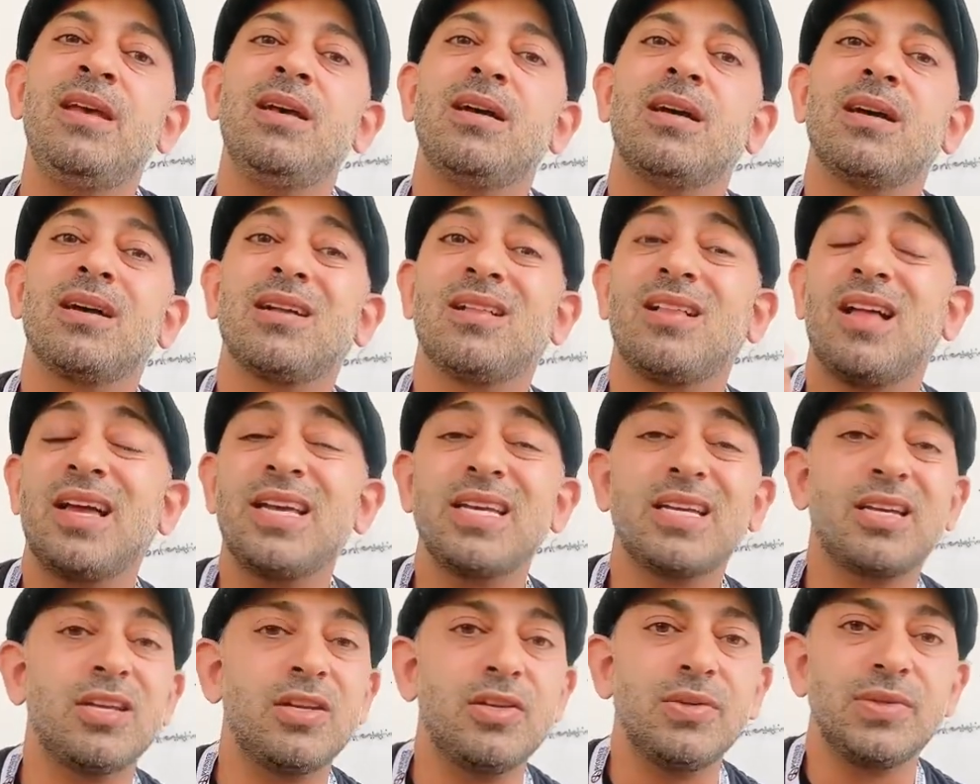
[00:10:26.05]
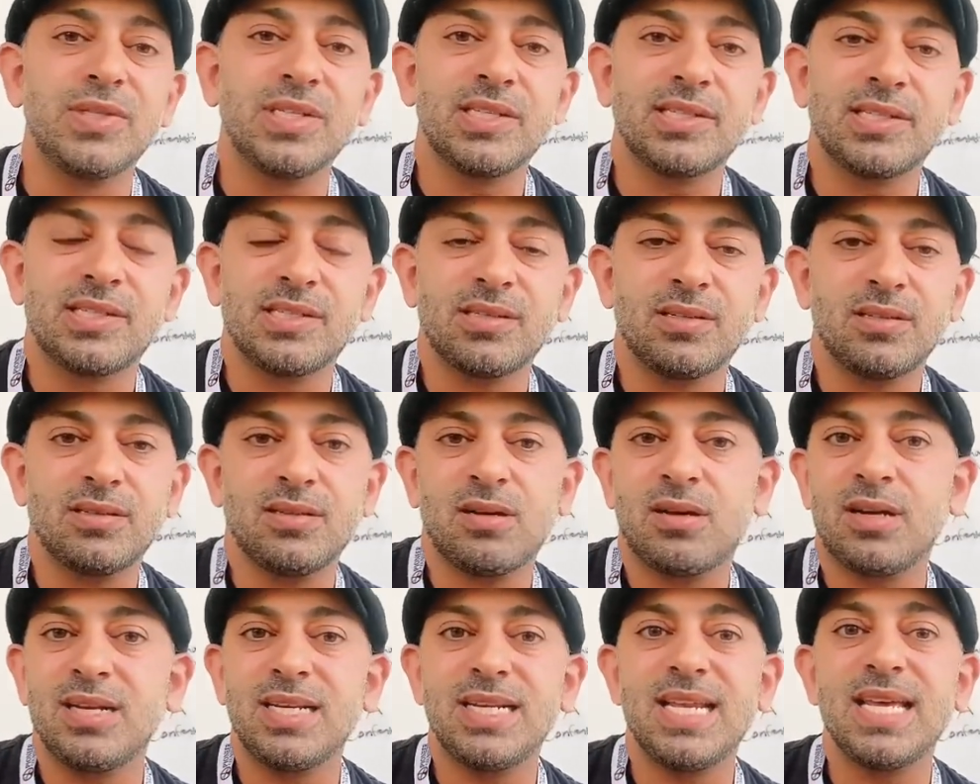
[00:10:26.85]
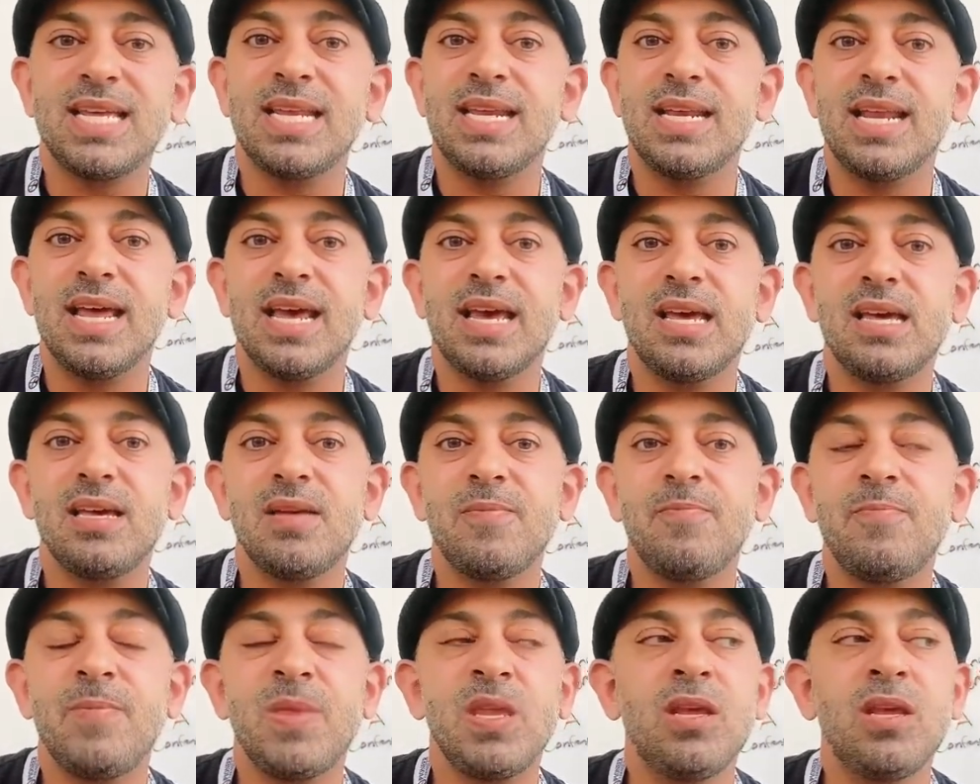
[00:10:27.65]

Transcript: a client can use this on a day-to-day,